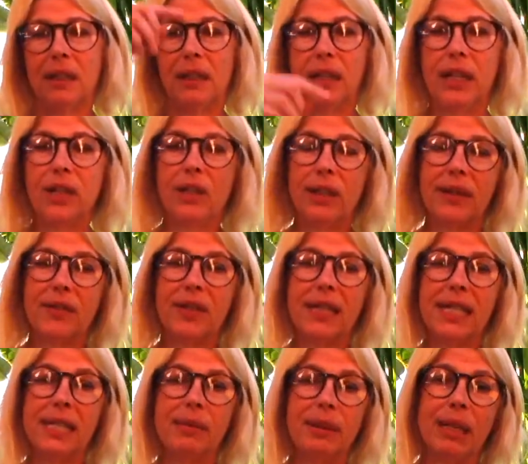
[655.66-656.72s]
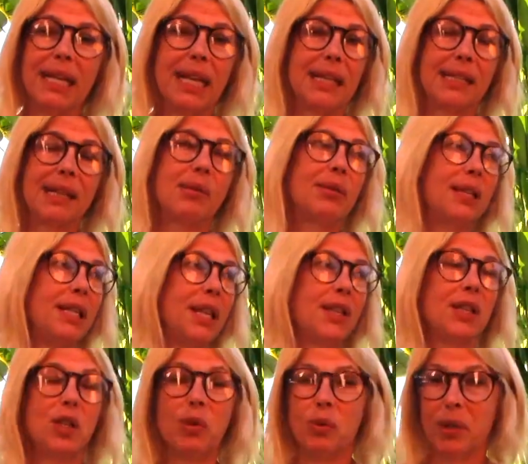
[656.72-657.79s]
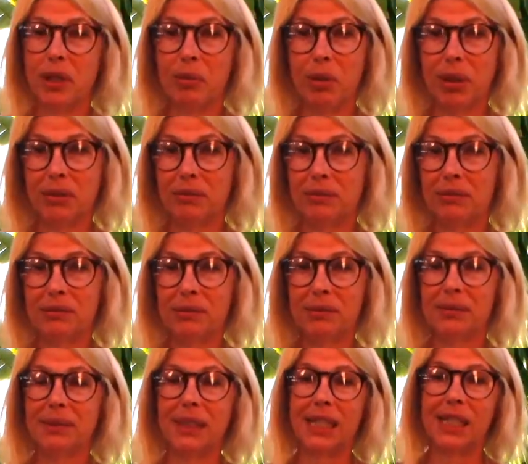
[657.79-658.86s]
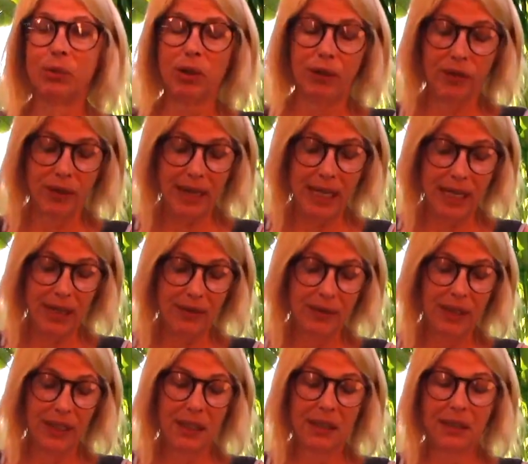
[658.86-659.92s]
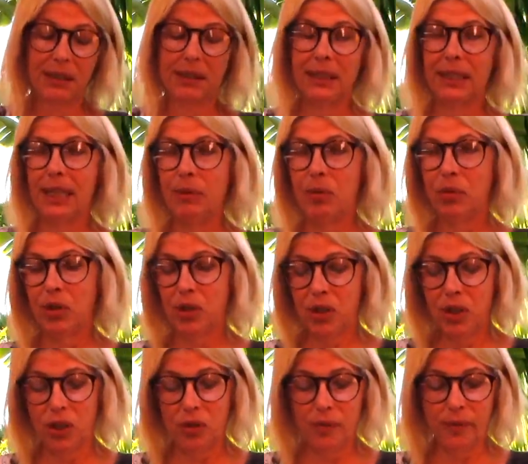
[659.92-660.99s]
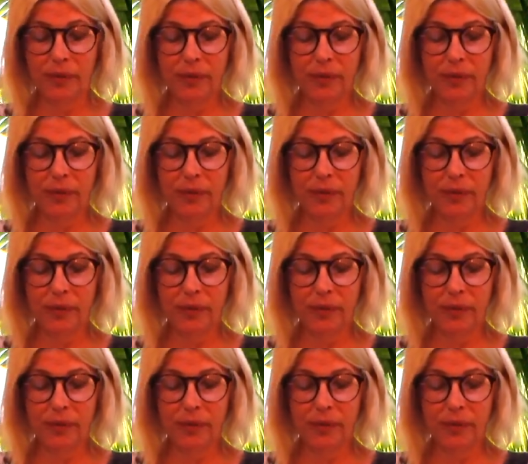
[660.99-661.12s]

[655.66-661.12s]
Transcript: And you'll never see them. And again, there's actually nothing to worry about, nothing to be afraid of. They won't hurt you.